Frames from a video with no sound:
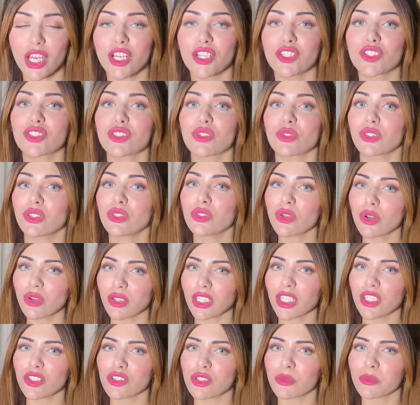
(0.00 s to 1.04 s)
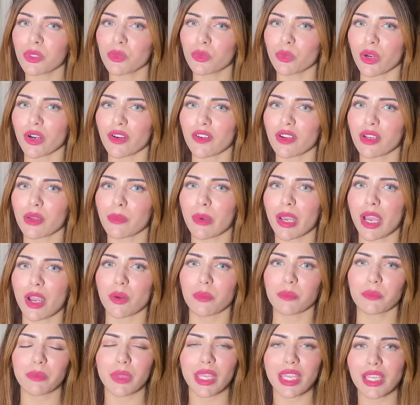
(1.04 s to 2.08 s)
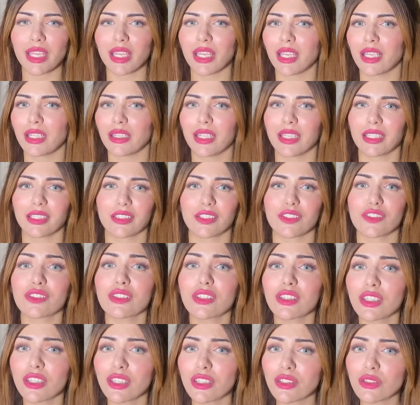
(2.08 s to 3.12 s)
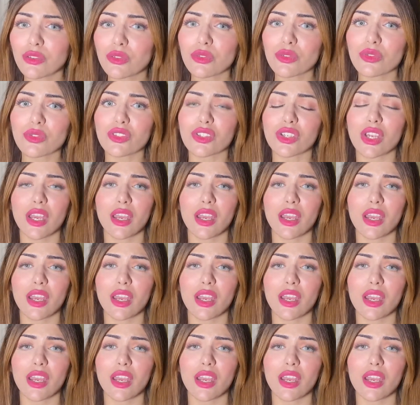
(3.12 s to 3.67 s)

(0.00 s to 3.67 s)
So you don't need to be worried about making like these huge